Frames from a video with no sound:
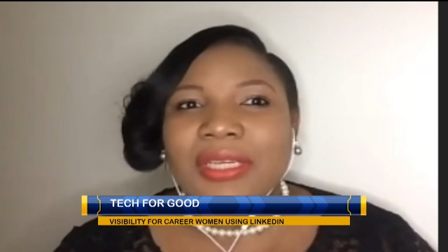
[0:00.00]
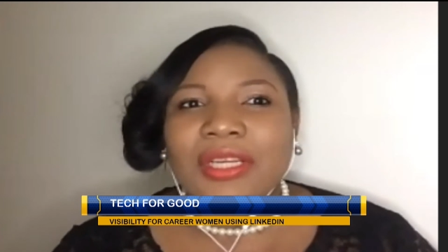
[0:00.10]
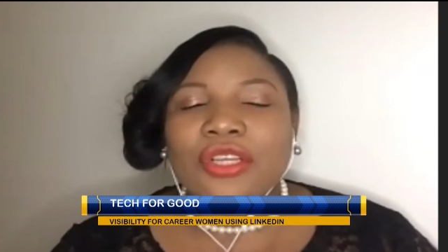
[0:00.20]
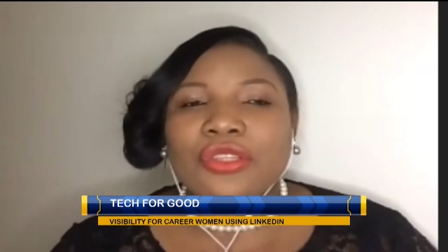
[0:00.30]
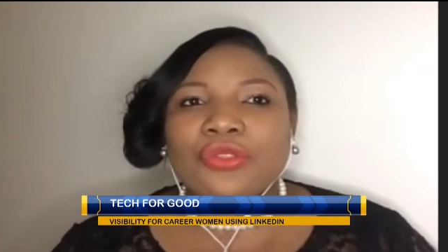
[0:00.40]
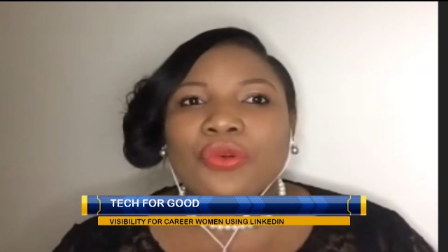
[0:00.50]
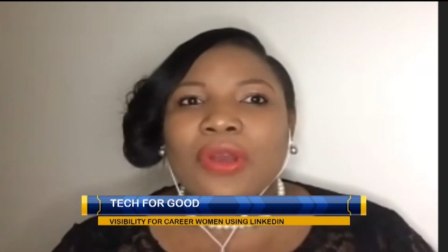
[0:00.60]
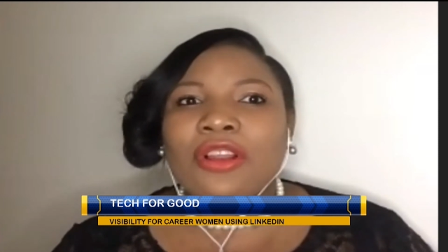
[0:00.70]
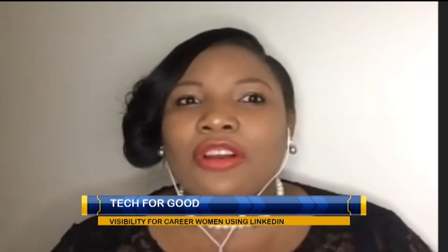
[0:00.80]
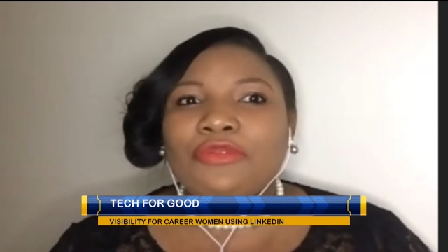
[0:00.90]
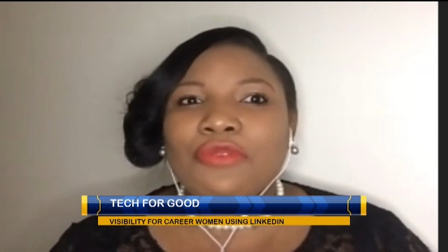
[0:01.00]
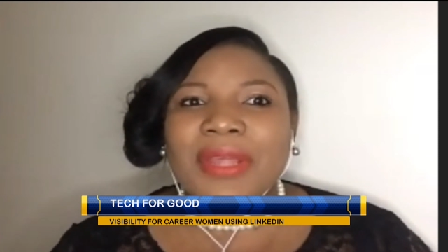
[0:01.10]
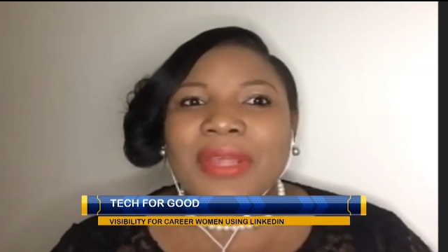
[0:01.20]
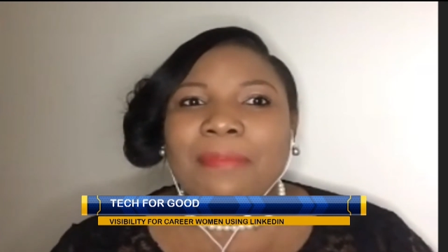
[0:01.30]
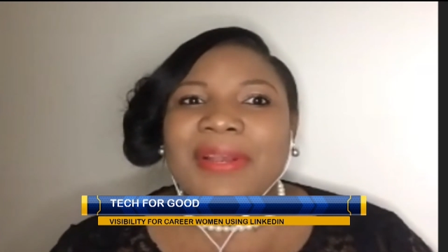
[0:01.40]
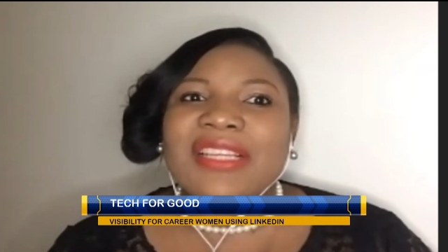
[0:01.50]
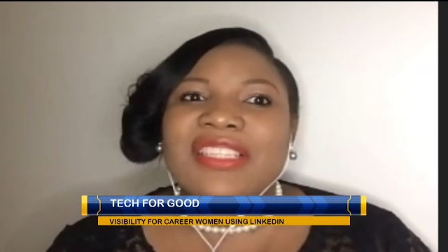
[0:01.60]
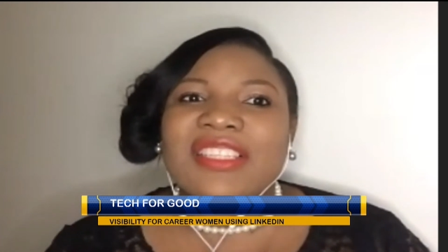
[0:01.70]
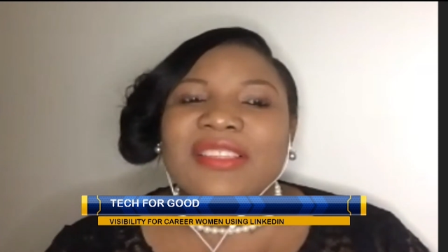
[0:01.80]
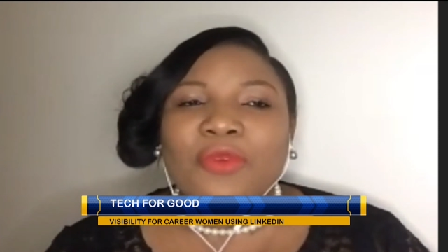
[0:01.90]
So a lot of women are playing
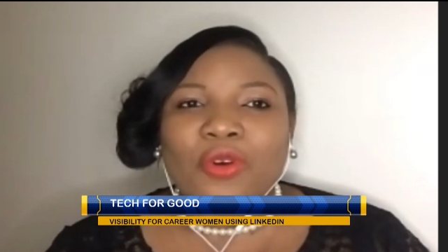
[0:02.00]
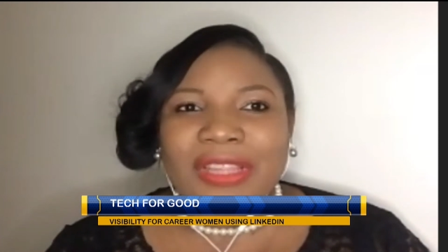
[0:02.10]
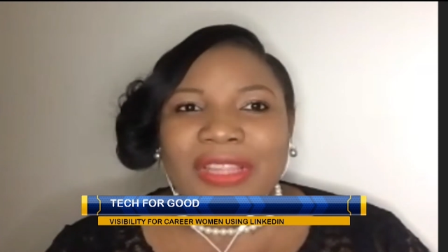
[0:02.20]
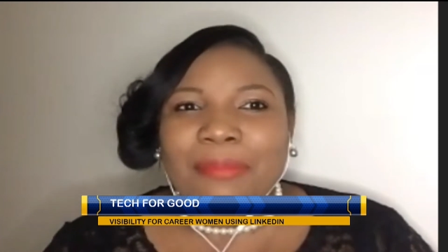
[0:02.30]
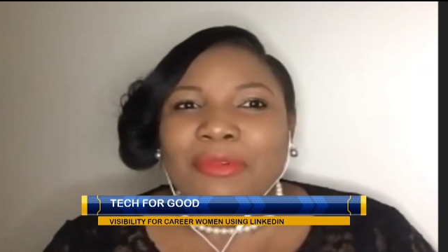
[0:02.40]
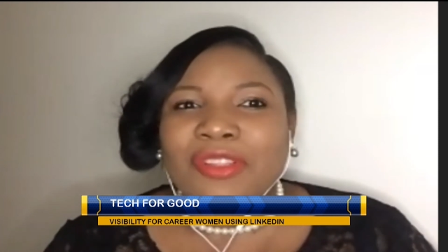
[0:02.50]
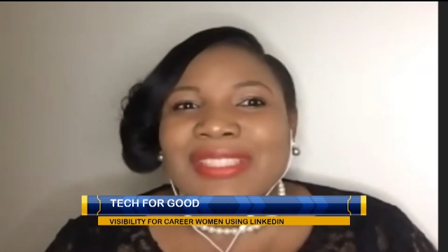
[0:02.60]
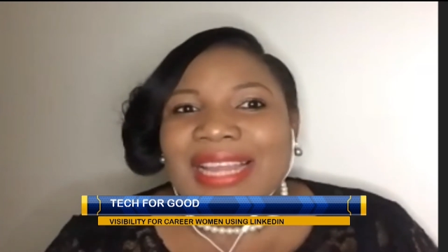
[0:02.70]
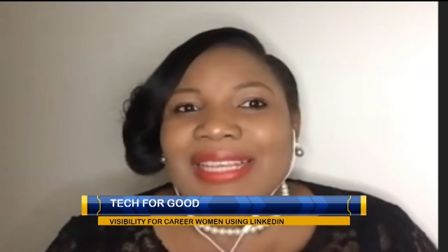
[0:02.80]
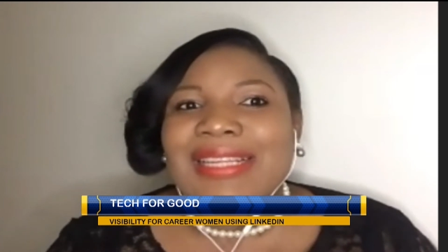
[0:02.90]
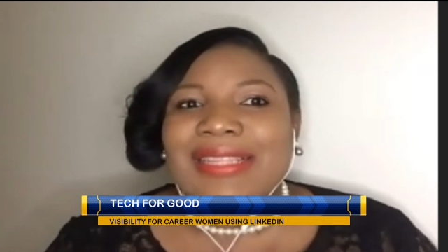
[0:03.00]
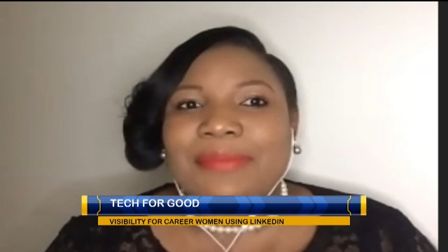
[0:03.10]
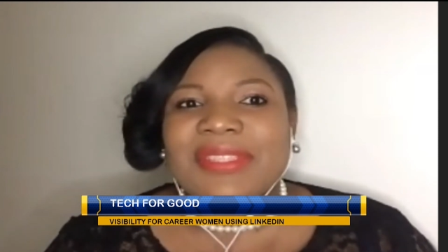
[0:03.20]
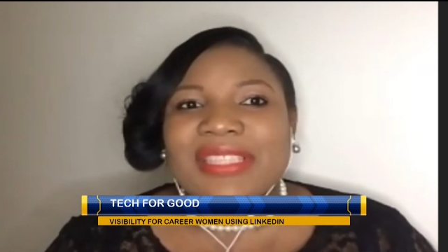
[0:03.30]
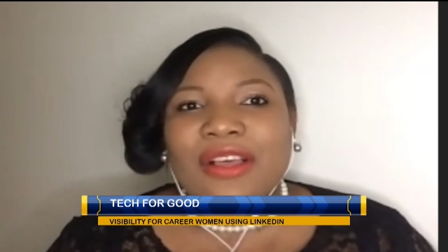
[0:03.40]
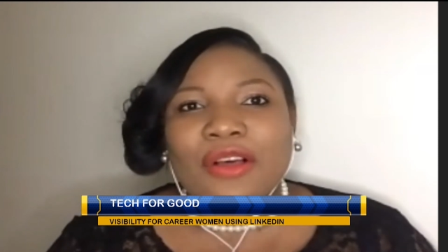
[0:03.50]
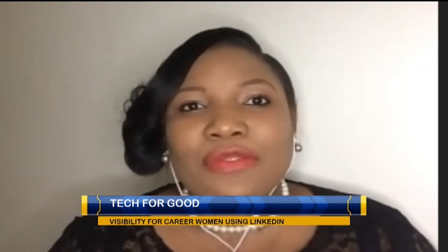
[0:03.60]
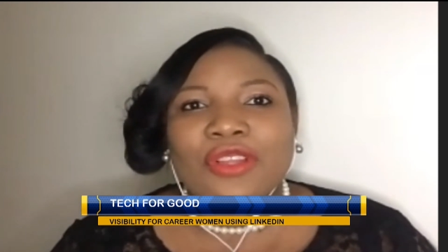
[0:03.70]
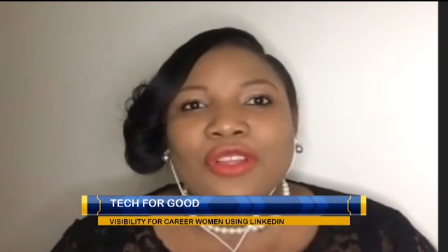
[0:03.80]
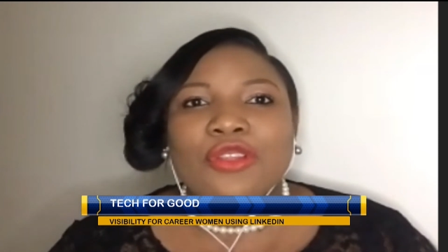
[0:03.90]
small. They are tightening themselves
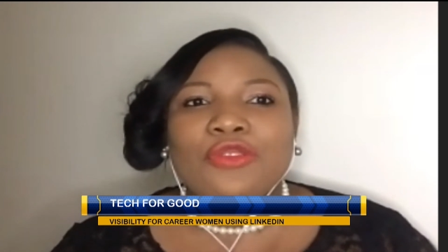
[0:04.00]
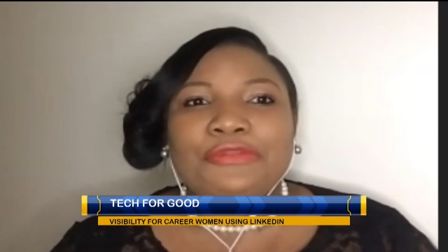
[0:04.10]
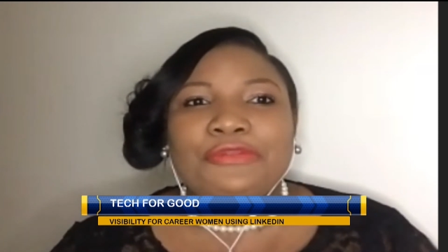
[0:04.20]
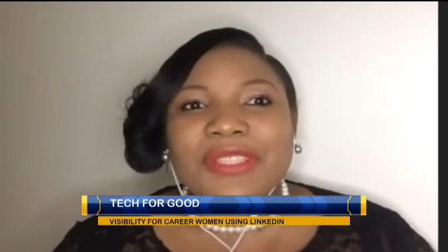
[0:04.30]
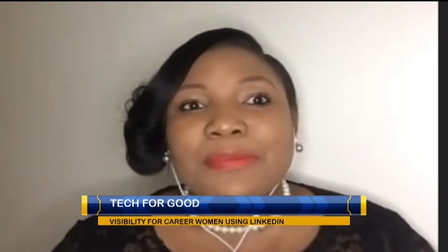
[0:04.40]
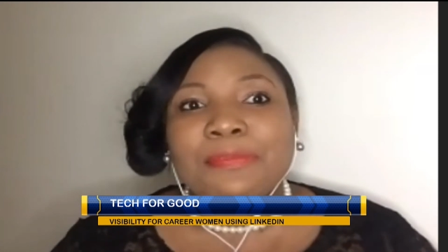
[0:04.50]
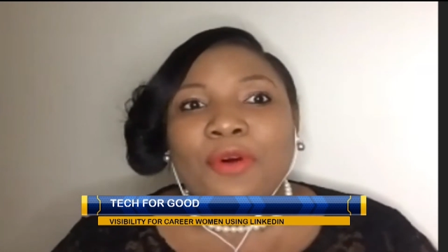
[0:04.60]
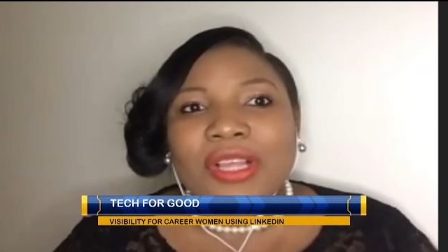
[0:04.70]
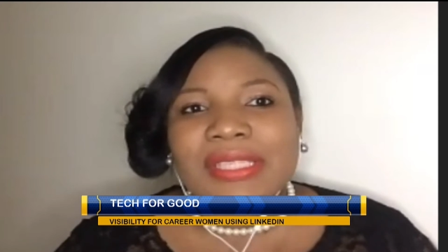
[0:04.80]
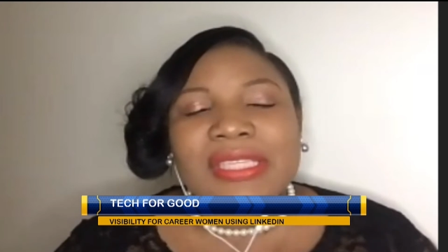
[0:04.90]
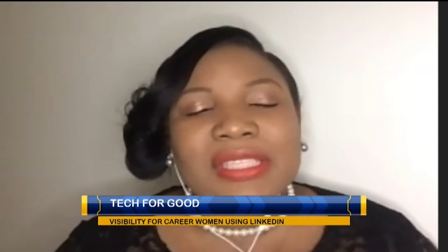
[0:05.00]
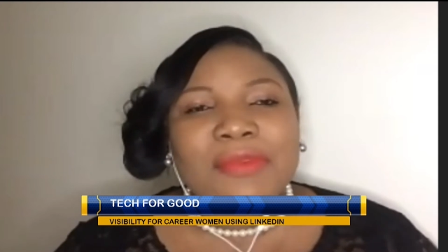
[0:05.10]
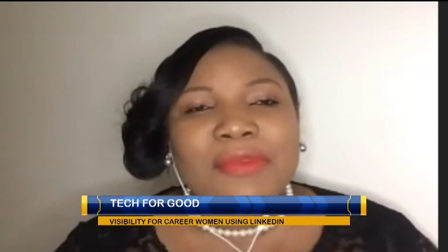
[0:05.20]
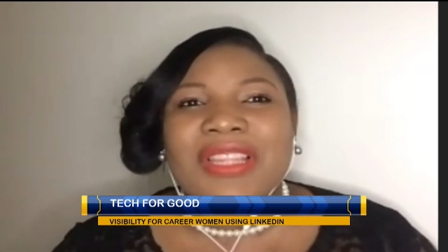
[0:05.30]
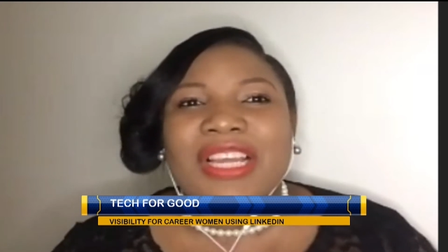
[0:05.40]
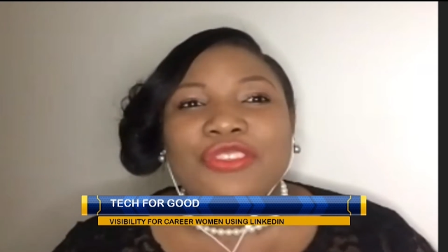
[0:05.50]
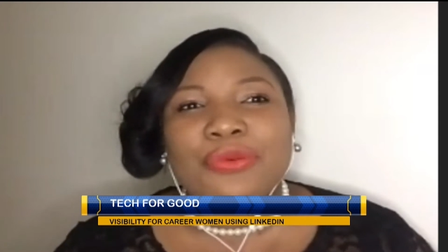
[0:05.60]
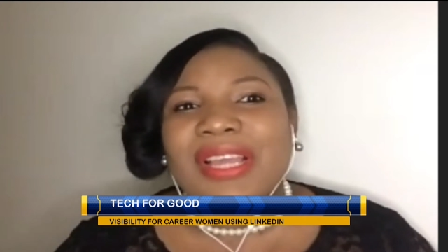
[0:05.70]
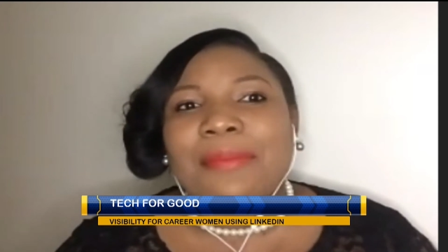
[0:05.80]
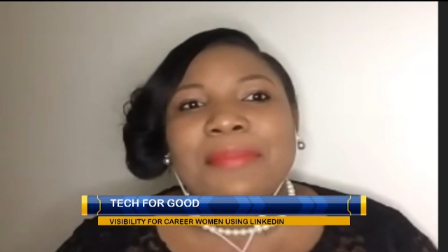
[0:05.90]
to fit boxes. Meanwhile, they are doing
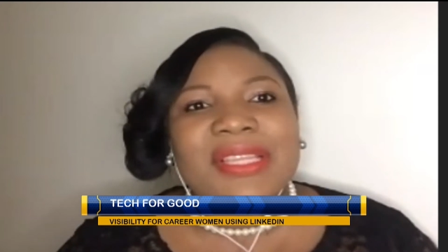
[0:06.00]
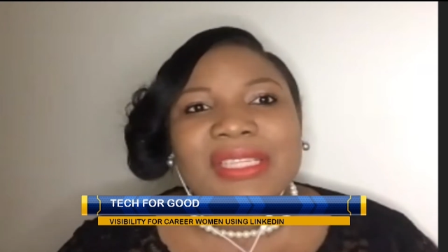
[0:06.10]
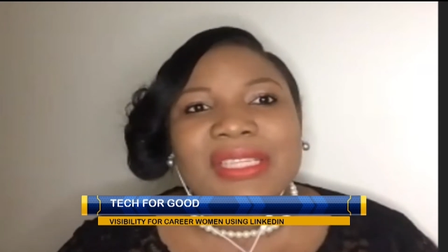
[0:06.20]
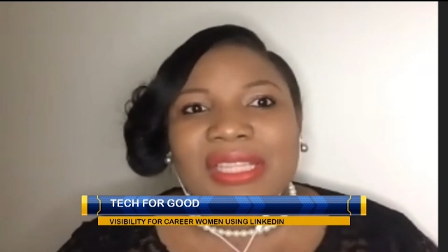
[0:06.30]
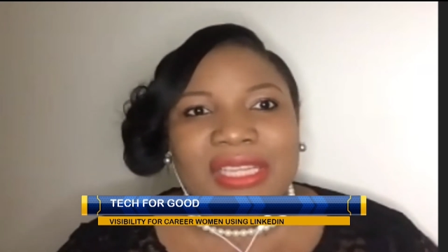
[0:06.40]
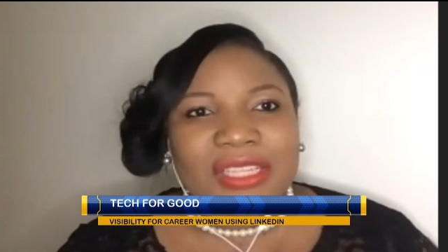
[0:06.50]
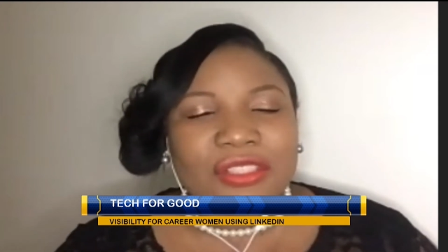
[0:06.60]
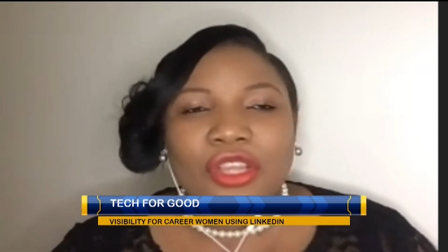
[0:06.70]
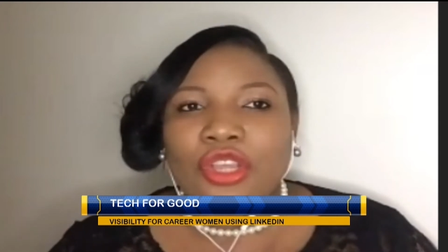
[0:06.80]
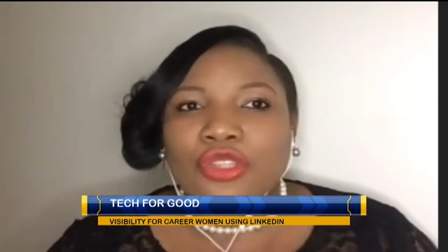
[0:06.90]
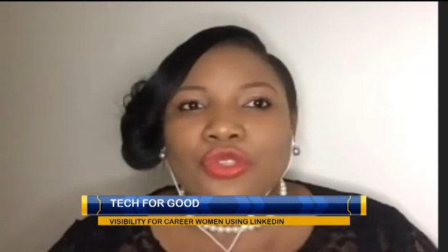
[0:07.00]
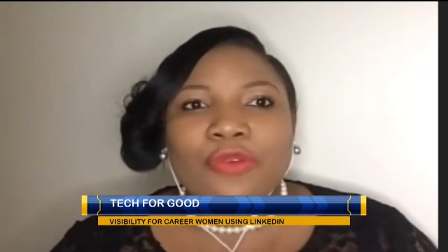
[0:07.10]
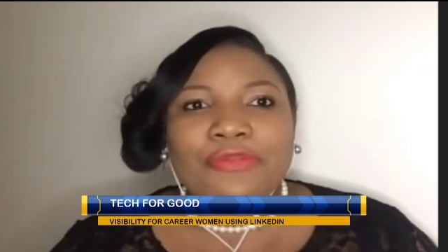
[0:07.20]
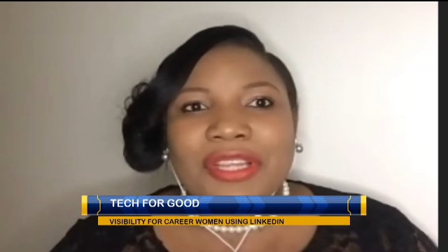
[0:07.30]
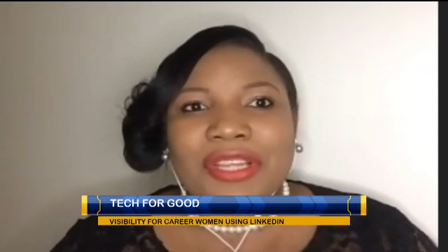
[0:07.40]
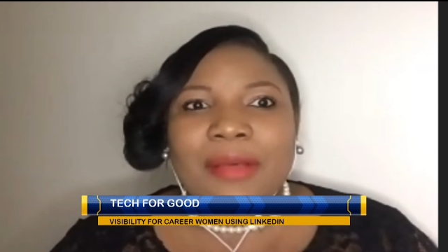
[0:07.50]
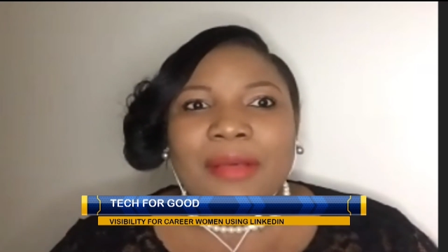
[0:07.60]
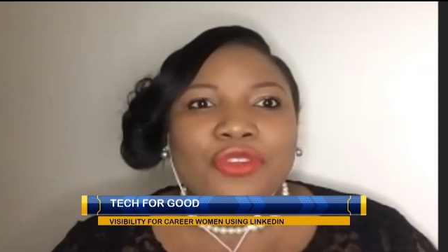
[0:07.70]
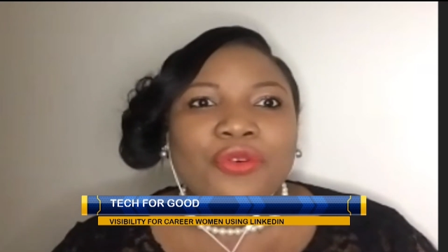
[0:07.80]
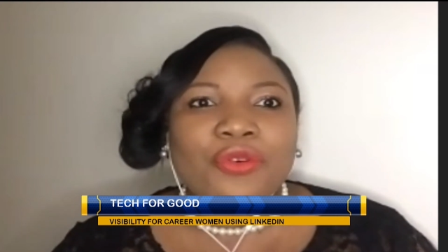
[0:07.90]
amazing things. So for example, you
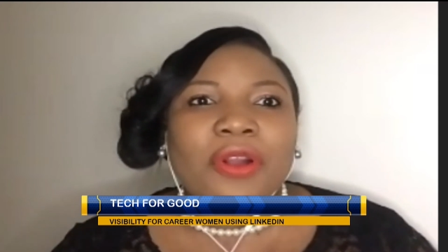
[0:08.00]
work with a